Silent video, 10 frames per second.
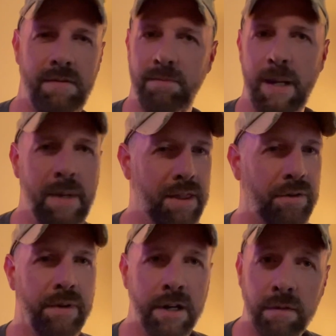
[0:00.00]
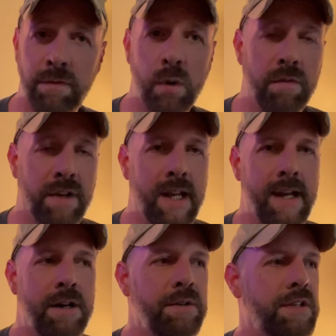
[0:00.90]
maybe 3 or 4
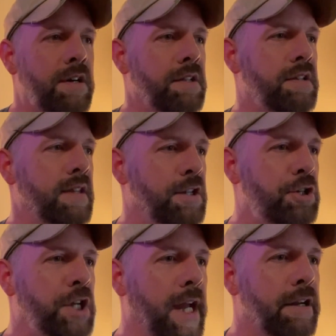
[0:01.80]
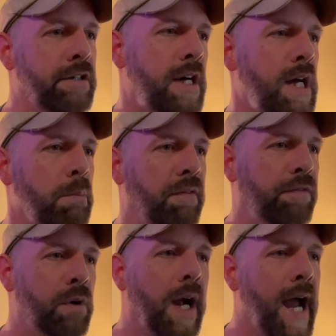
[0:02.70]
videos onto this channel
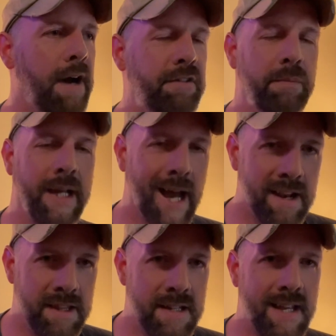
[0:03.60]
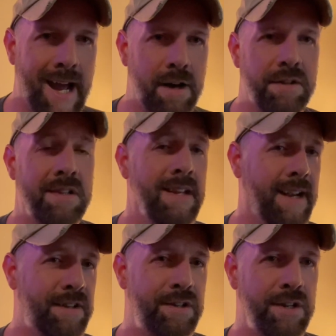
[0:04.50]
before I have to be out of this house
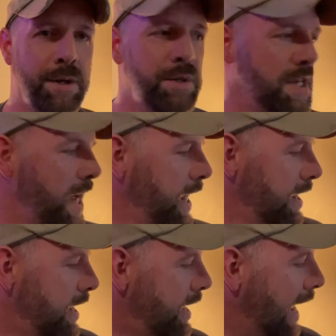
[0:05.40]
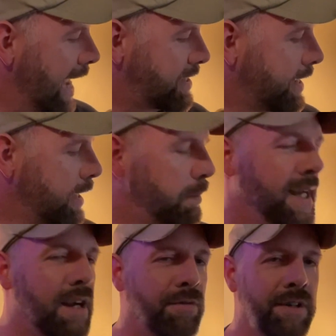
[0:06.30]
next Tuesday. That's gonna
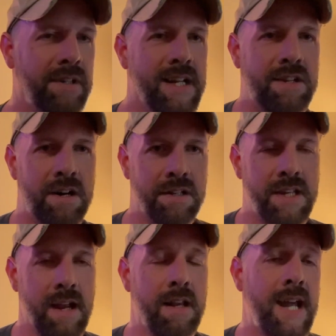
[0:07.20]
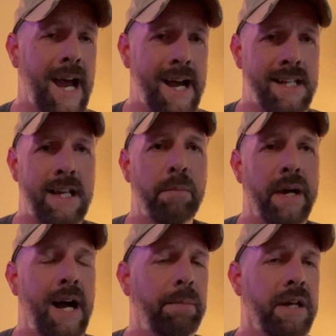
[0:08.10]
be a really daunting task,
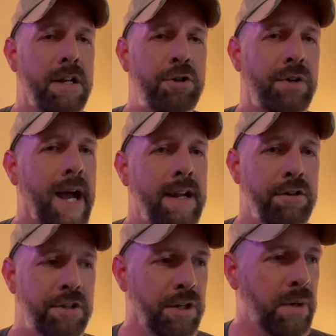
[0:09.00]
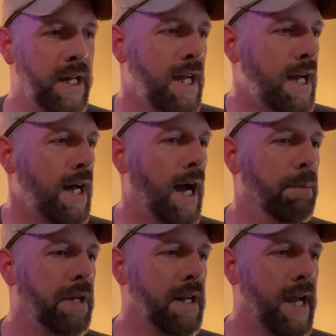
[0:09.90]
but I'm gonna try to do it.
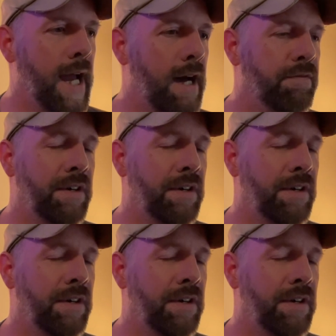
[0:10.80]
I'm gonna have